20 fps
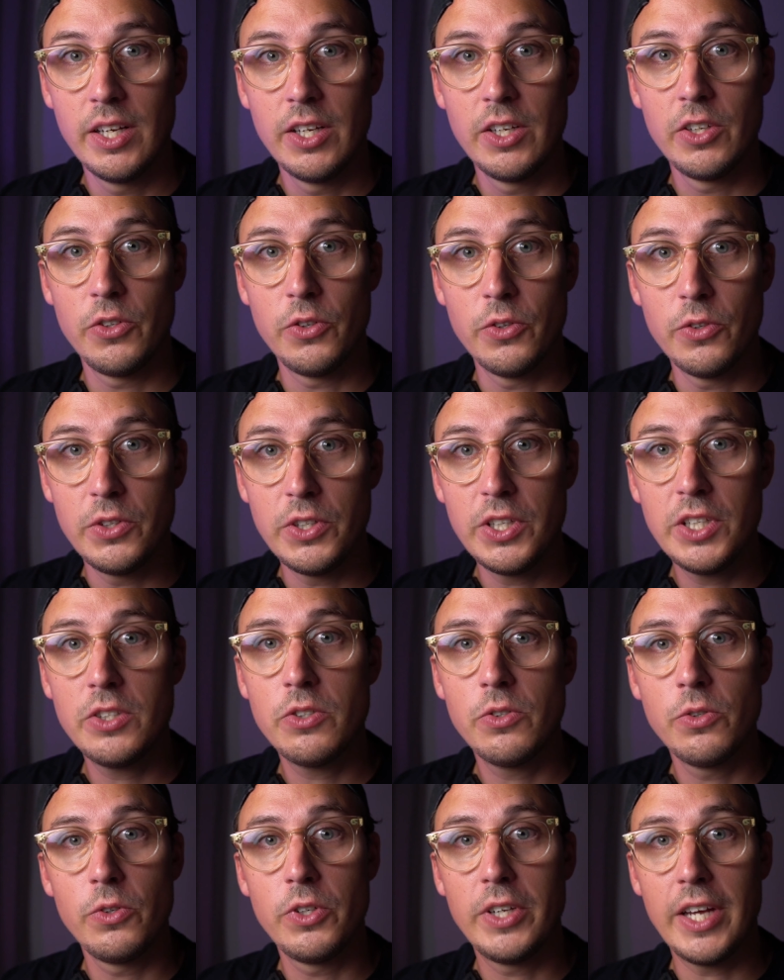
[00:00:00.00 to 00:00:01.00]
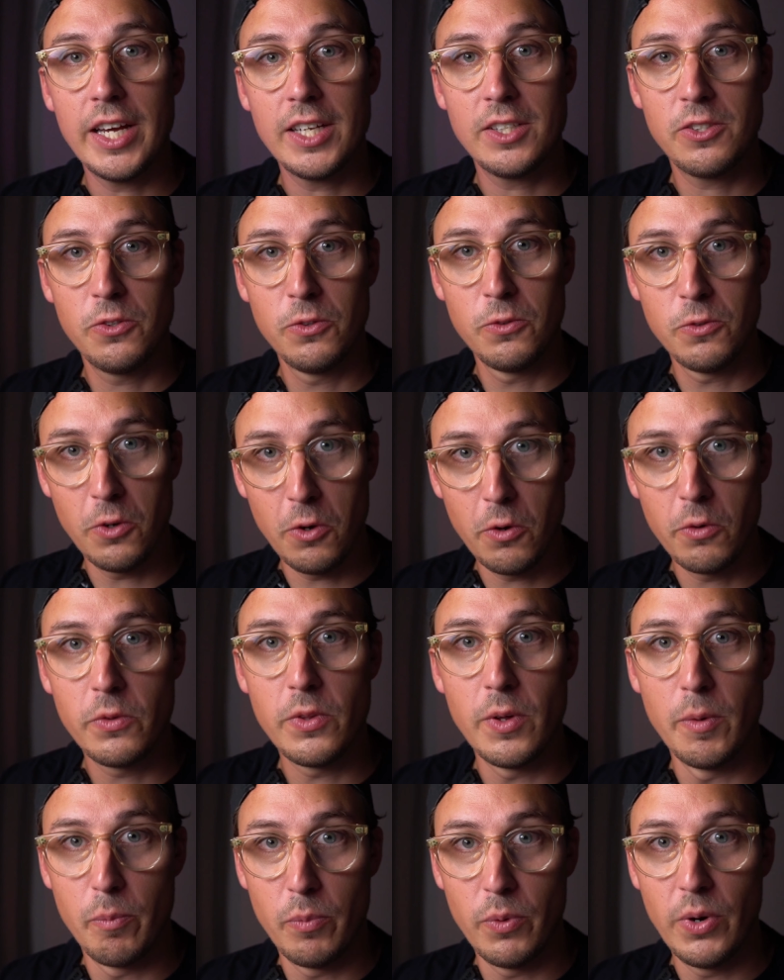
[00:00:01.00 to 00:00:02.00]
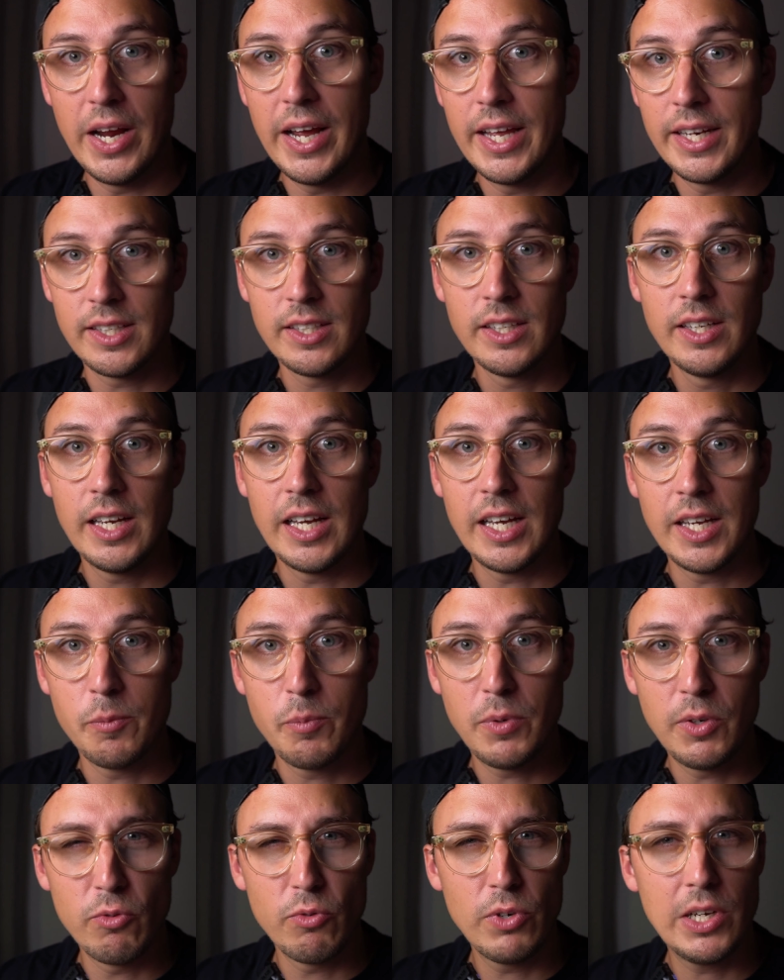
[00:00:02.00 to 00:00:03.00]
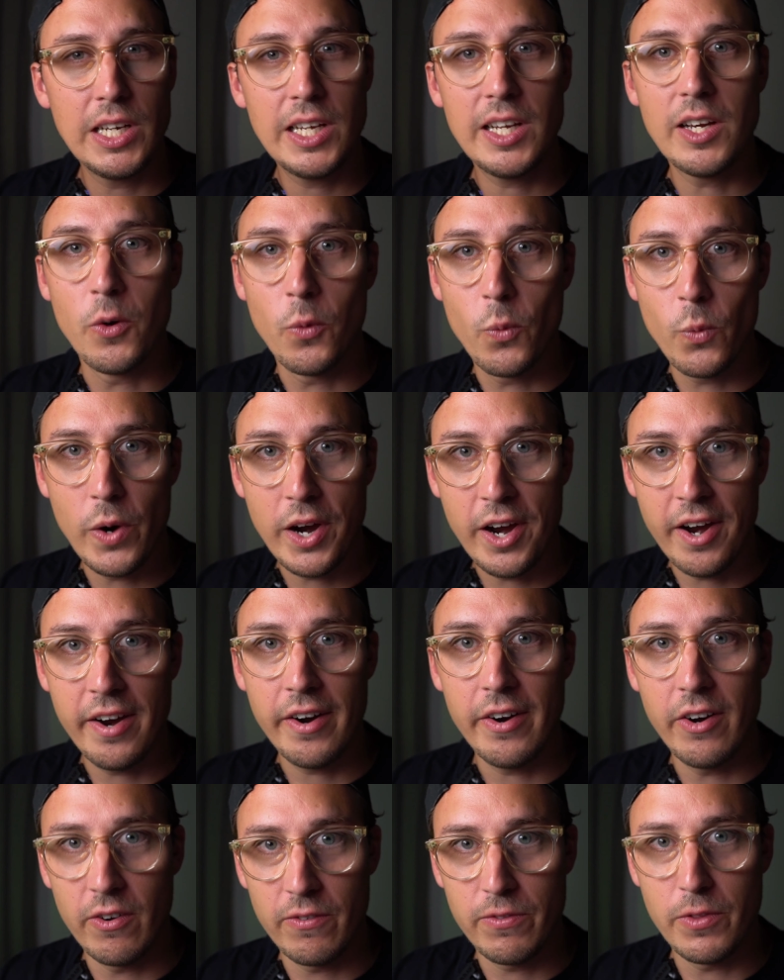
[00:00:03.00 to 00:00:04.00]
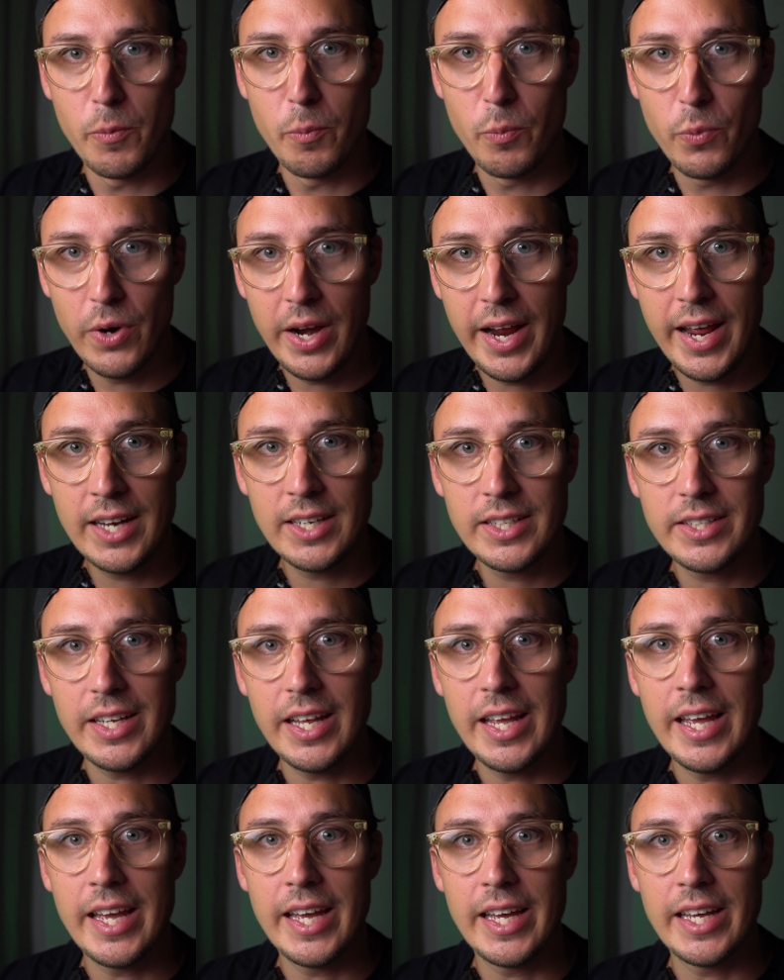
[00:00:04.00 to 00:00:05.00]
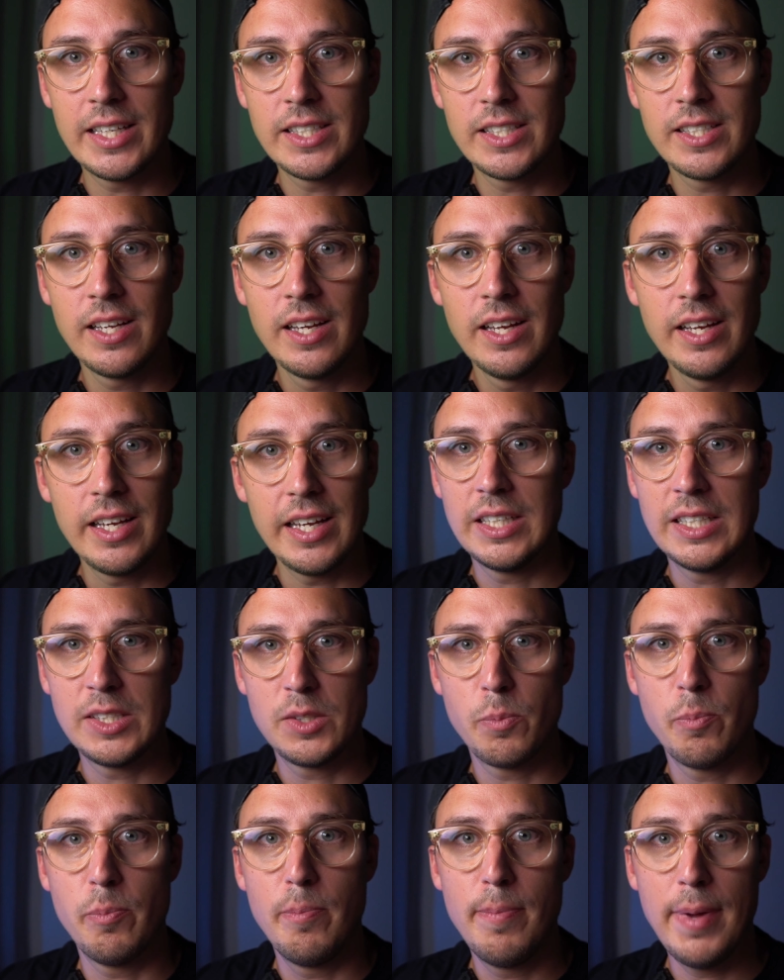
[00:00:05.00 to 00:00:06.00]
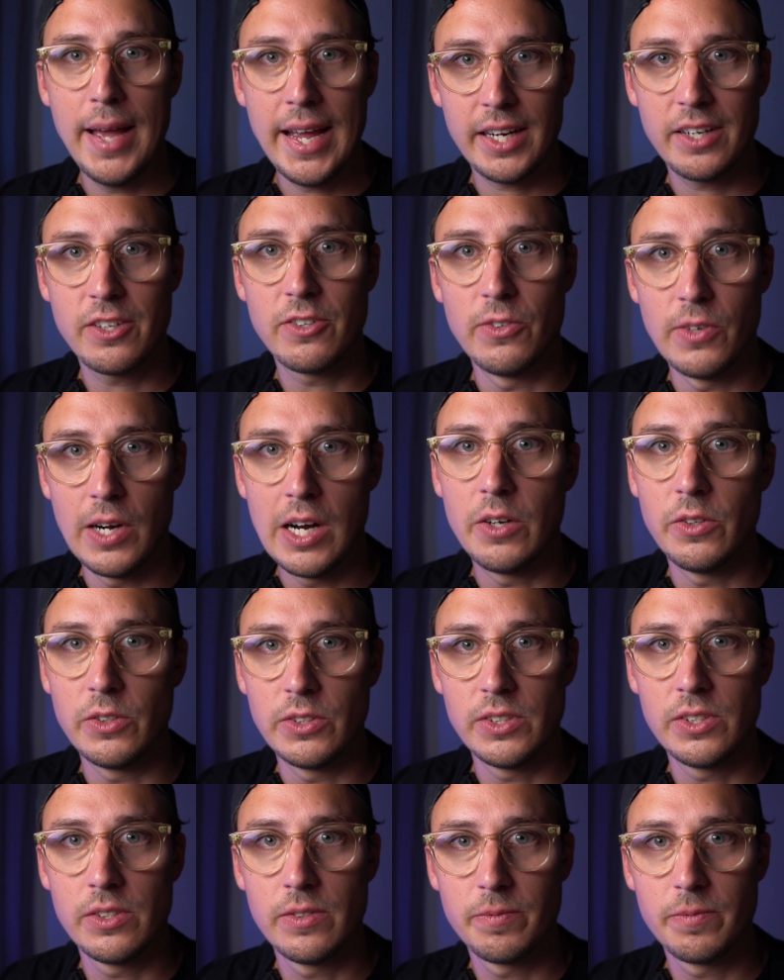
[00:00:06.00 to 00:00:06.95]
you need to get to know the brand and be really aware of the brand and its background.